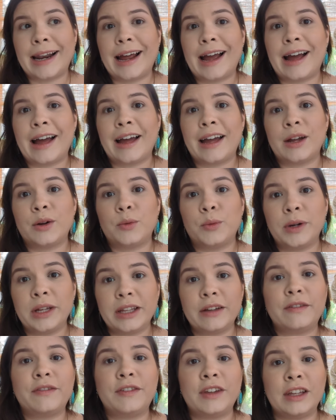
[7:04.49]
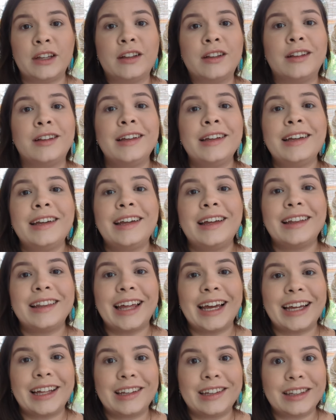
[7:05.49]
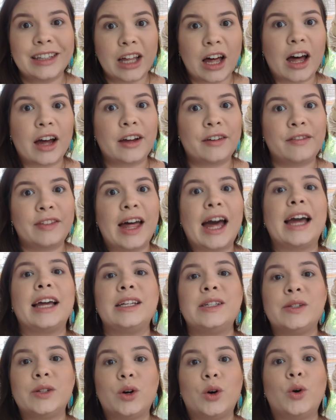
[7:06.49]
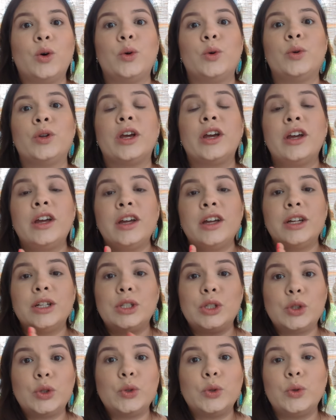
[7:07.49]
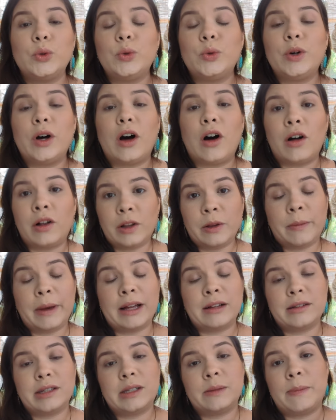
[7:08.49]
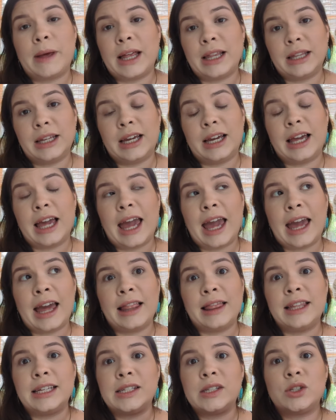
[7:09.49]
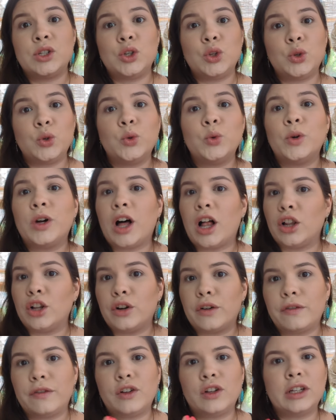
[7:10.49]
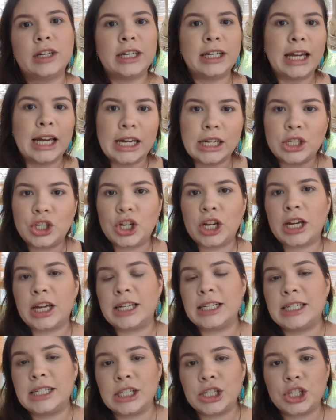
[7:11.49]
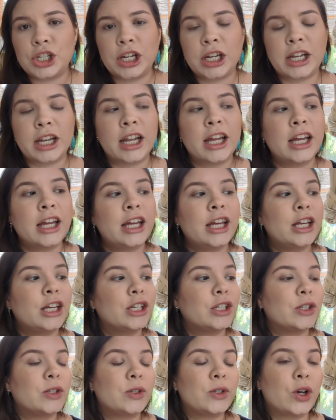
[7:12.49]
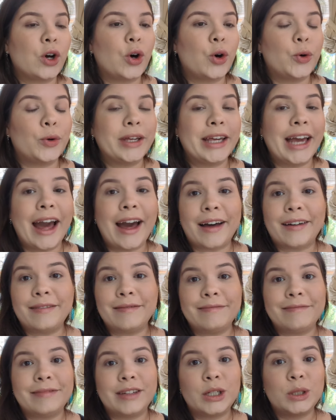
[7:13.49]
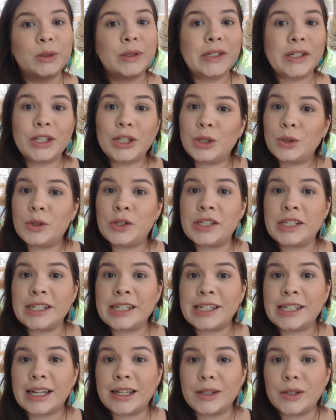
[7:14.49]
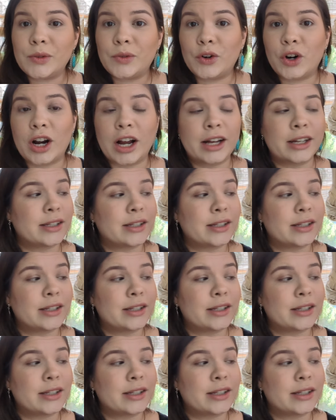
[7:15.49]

And I really feel like a lot of that is owed to All About Spelling and this new colorful, engaging edition. So yeah, it was a huge success for